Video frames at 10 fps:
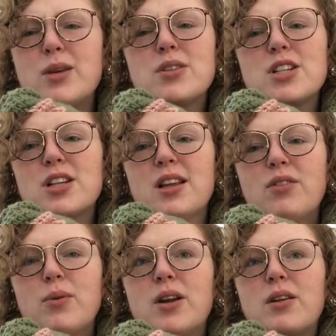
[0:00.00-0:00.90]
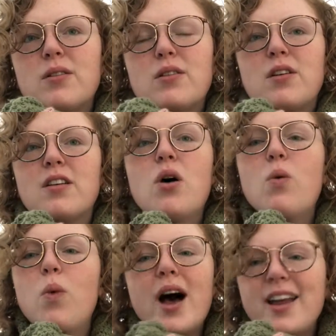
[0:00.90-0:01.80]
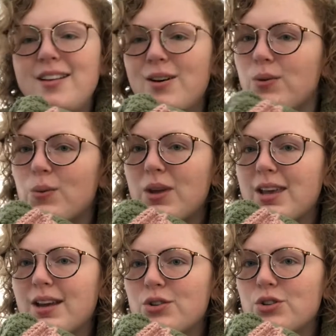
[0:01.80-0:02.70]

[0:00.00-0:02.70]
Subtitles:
It was such a lovely way to wind out the weekend,